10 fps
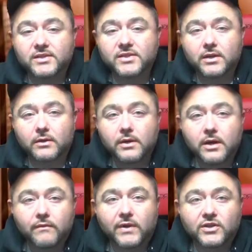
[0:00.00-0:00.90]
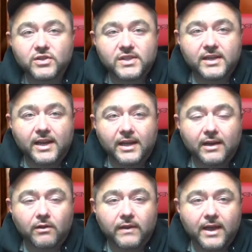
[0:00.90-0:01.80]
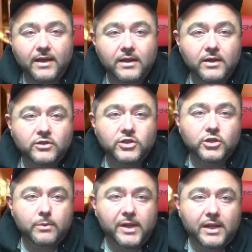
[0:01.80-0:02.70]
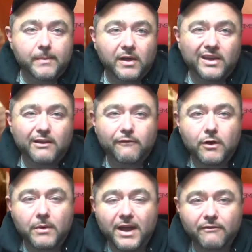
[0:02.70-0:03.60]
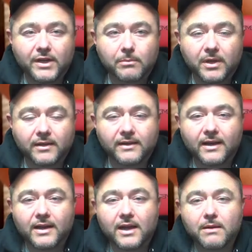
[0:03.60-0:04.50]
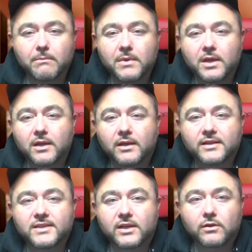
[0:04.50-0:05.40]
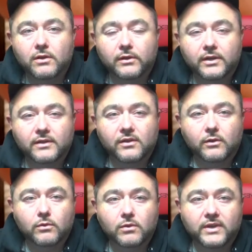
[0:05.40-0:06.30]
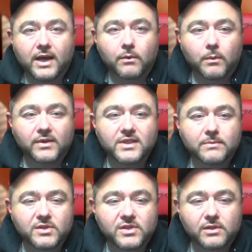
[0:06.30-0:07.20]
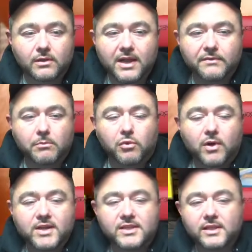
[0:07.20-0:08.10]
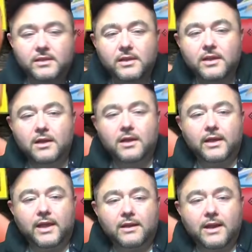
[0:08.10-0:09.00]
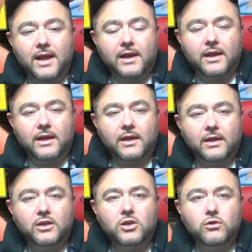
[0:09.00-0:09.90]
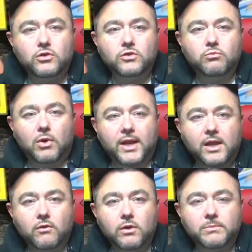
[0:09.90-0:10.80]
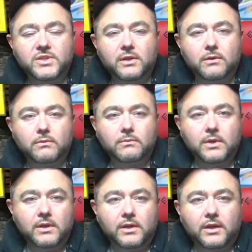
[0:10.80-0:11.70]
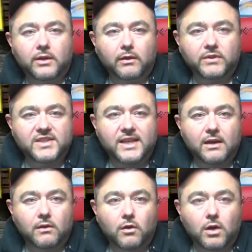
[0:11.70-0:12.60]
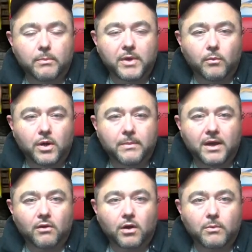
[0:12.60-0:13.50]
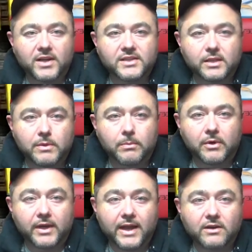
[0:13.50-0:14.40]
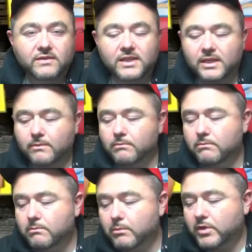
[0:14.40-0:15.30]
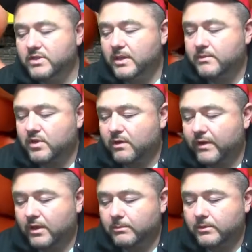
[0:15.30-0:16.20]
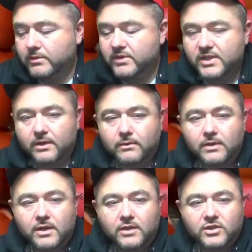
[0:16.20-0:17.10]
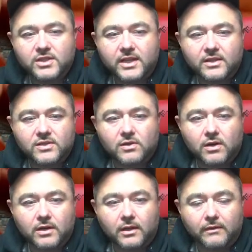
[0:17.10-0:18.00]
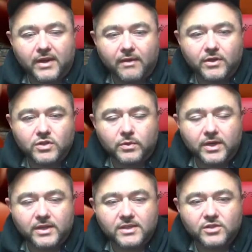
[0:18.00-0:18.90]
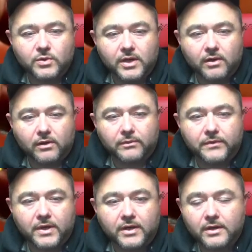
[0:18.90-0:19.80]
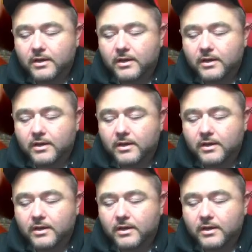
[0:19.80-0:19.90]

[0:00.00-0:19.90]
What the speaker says: So if you're interested in getting in on that, just shoot me an email, info@vinnyblanc.com. I could send you the link to the Google Doc with what teams are still left in pricing. Again, not a huge breaking group, so you don't have to set an alarm and worry about arm wrestling people to get your team. Most teams are available, so just getting started. Love to have you join us, join in on the fun.